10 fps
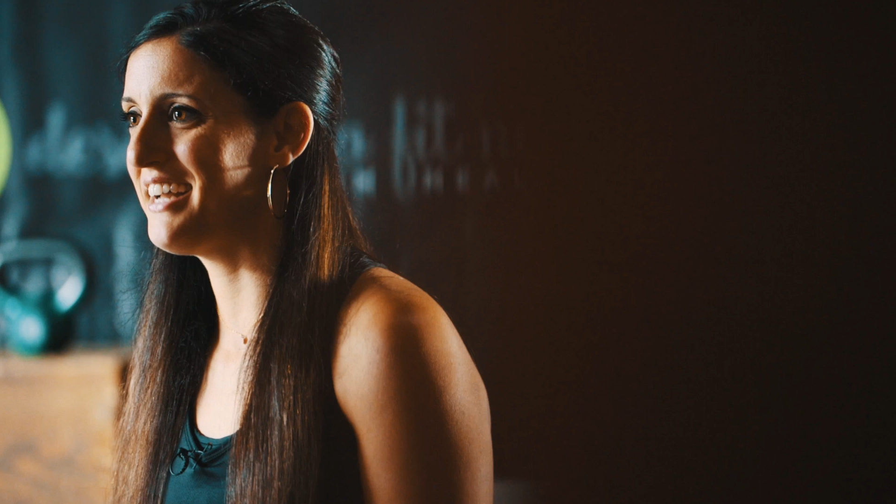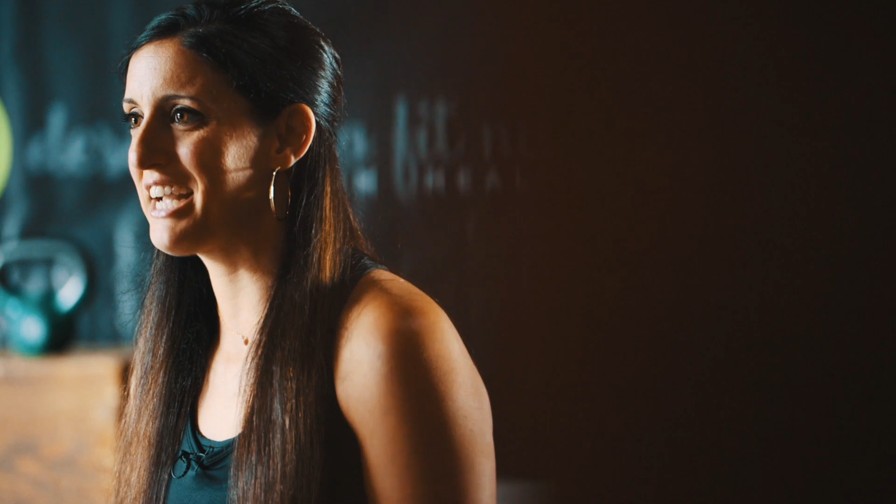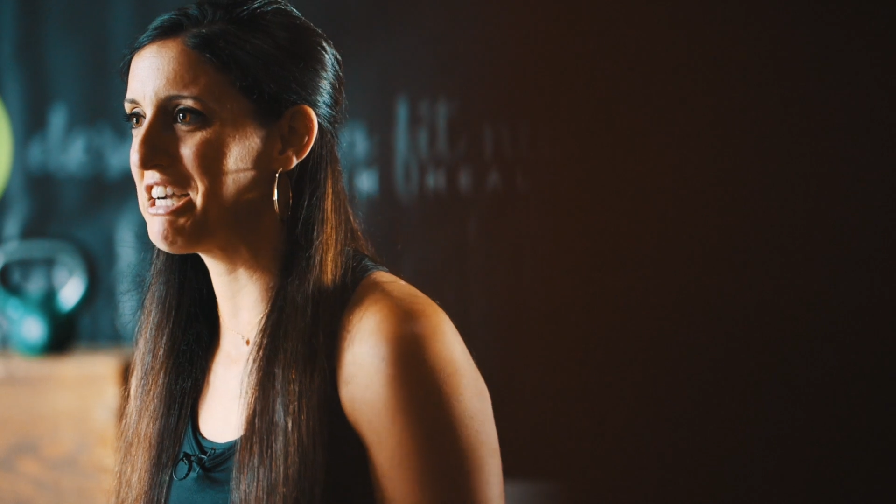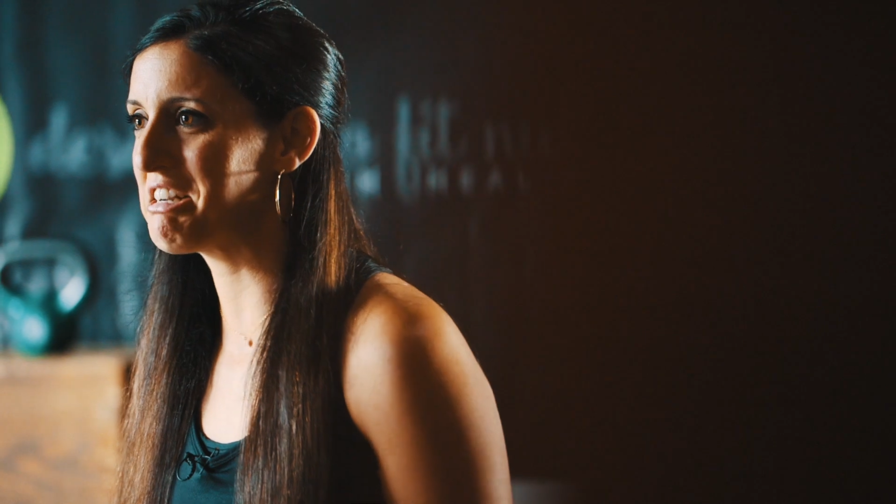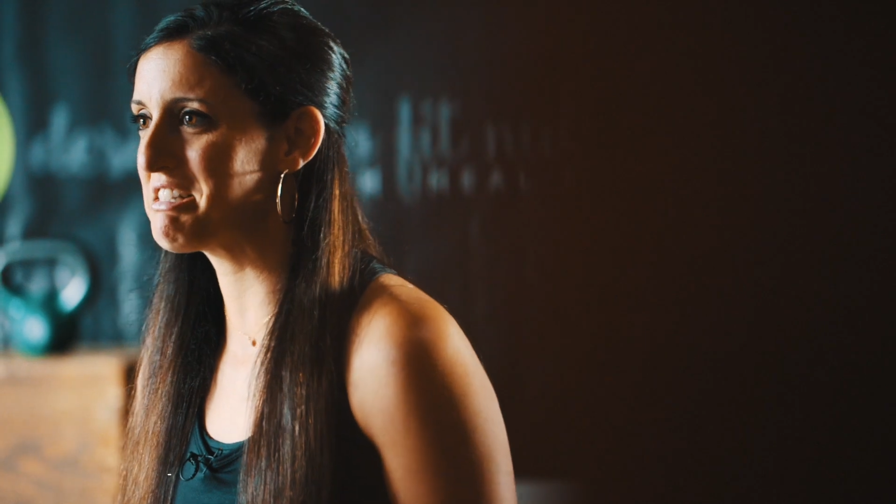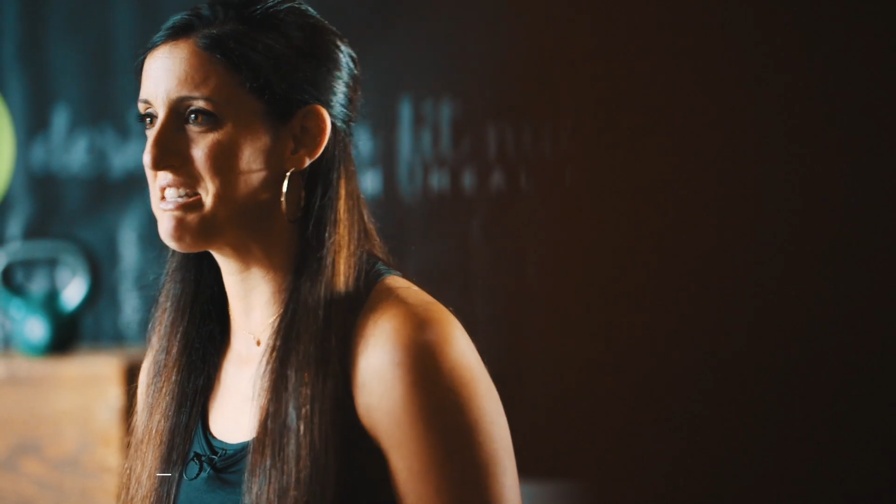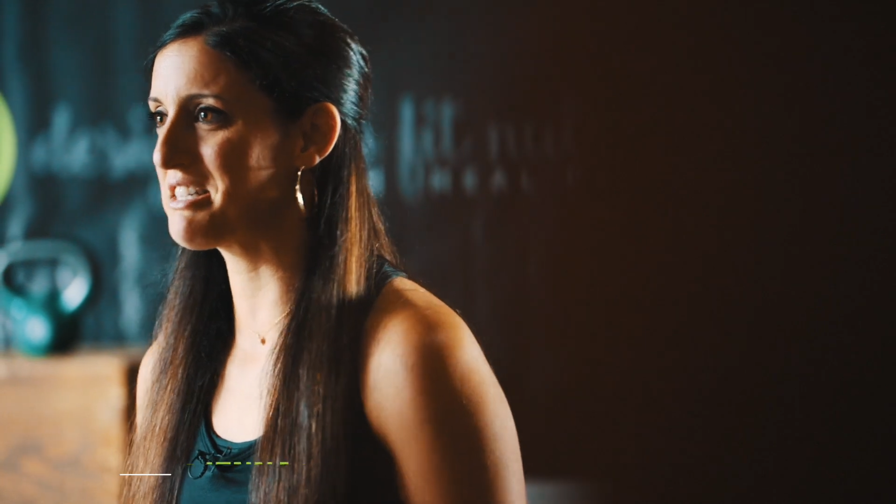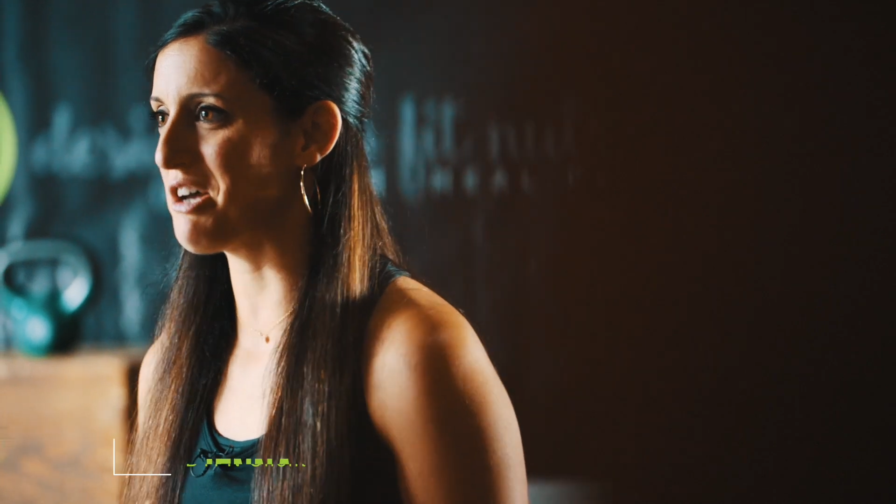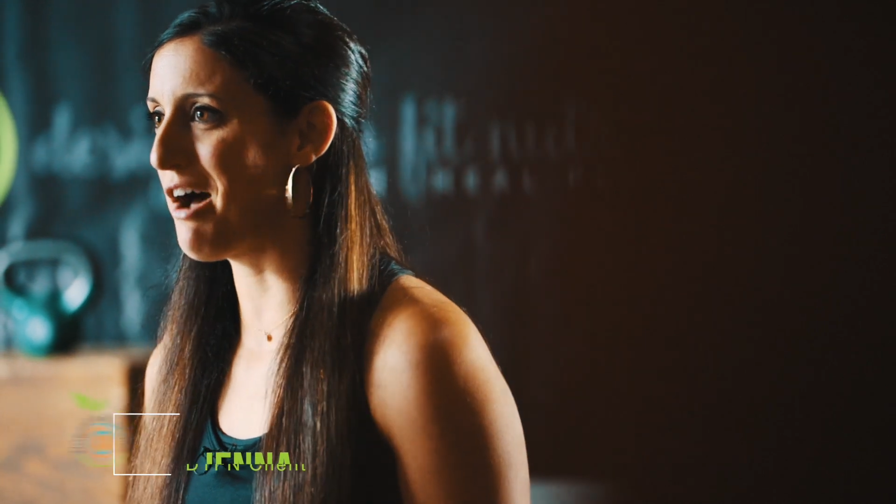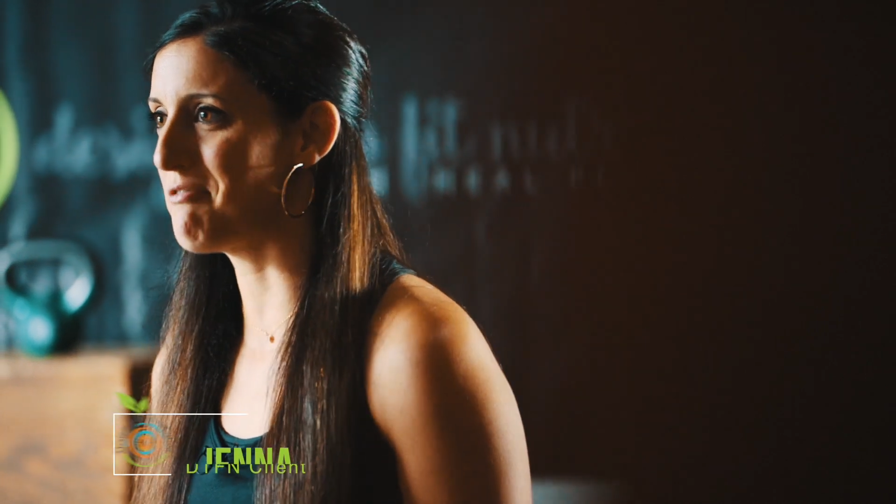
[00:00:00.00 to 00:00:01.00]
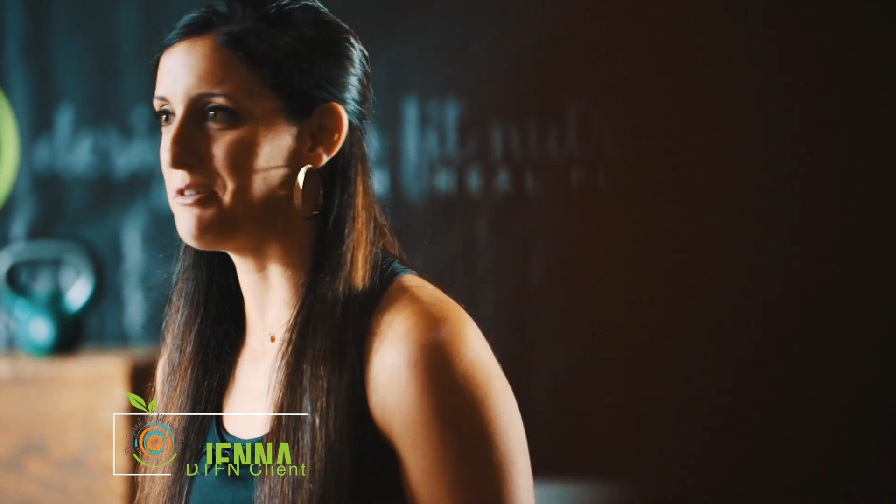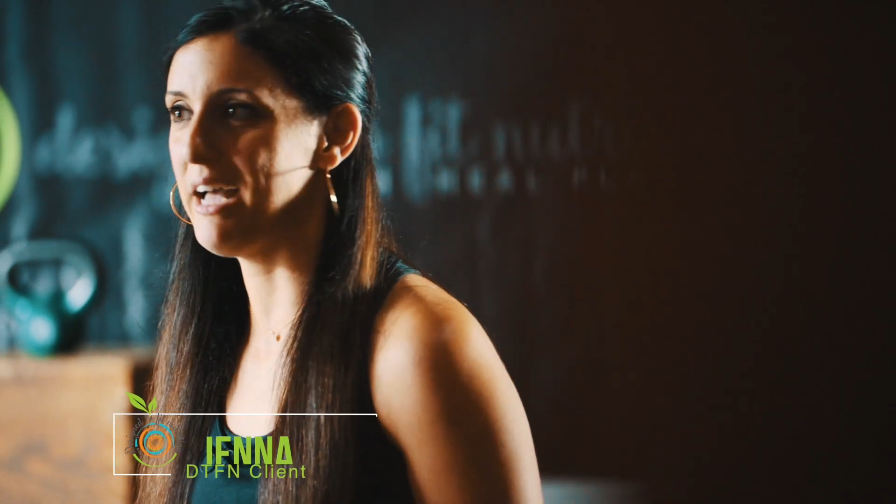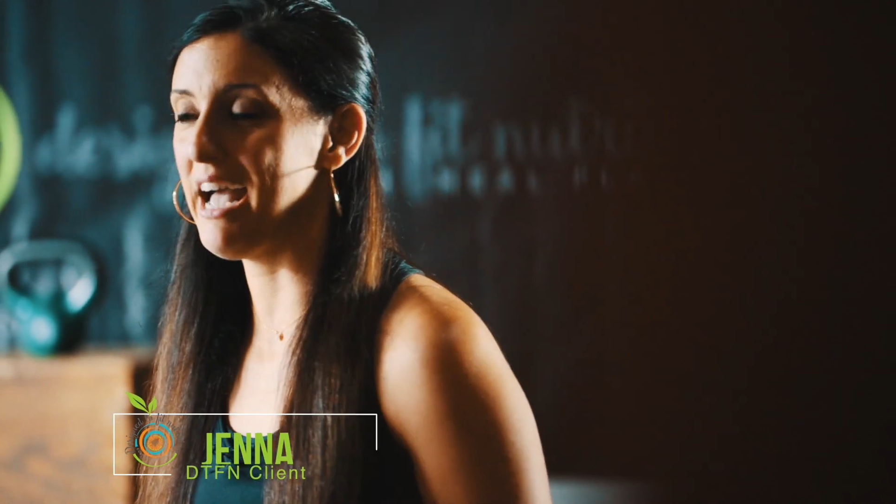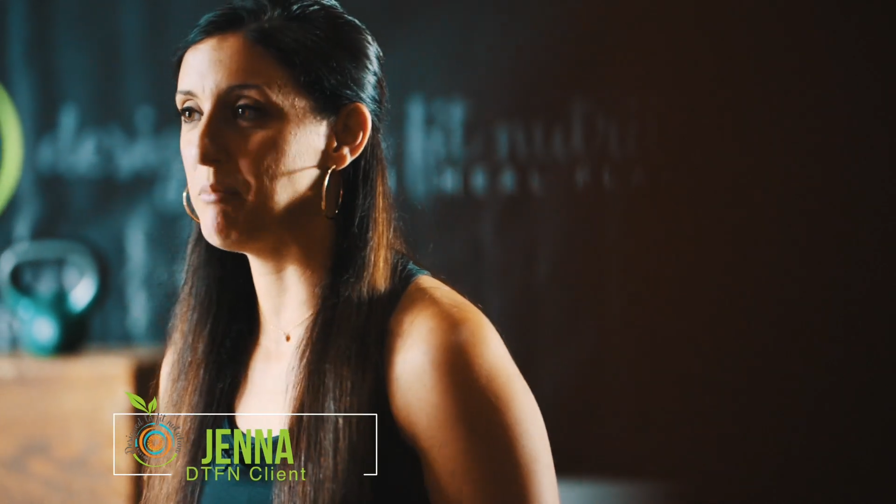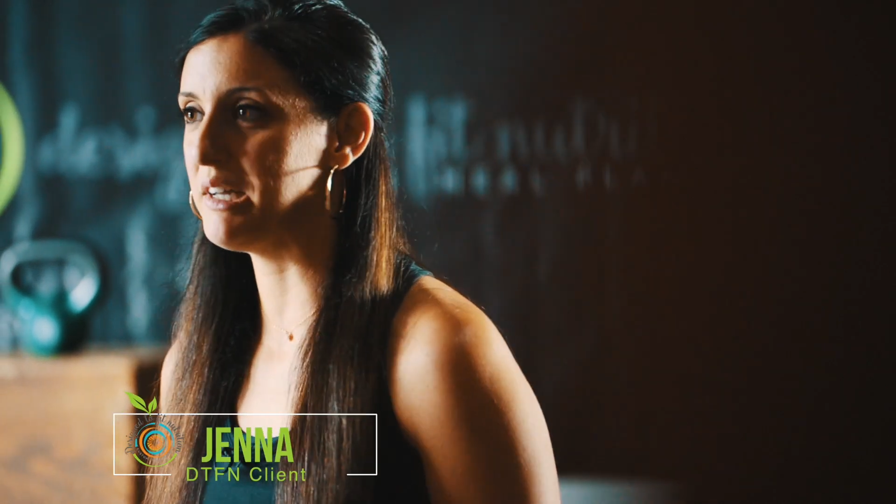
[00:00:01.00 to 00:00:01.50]
I got into this awful
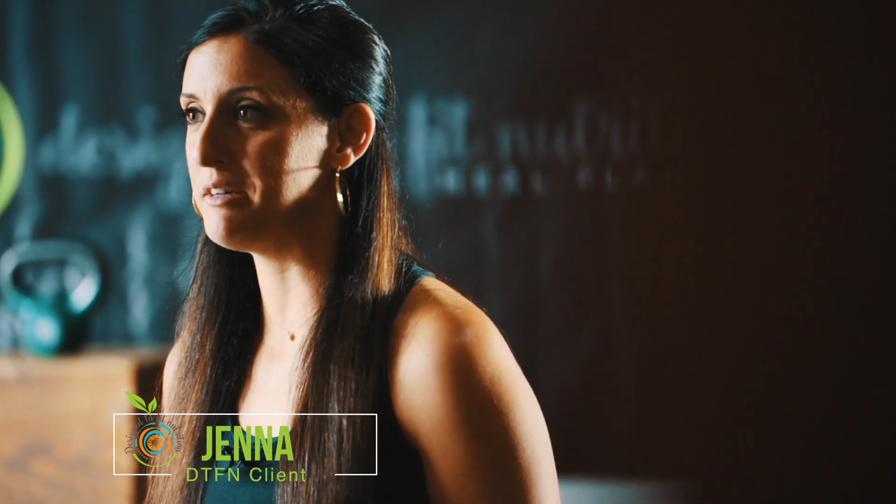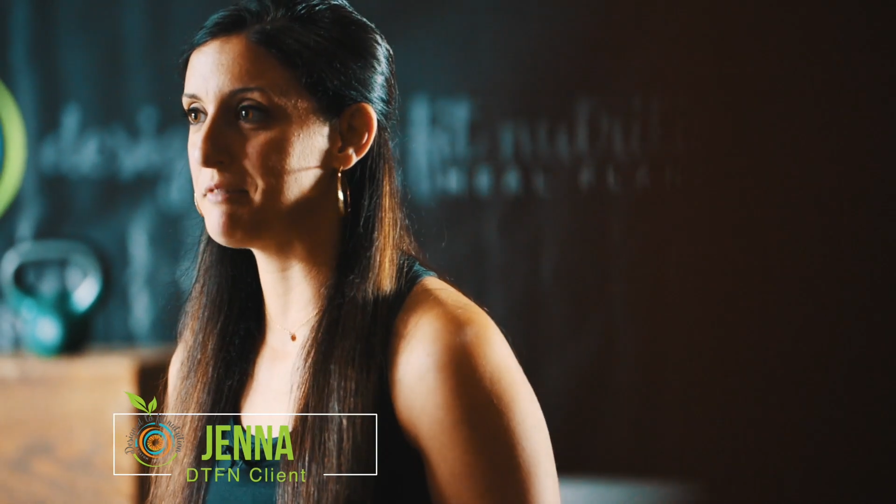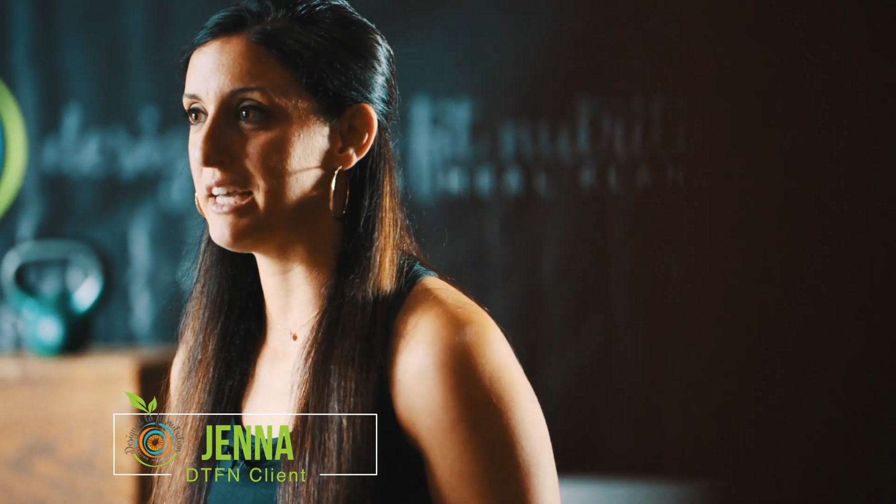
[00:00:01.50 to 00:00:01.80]
habit of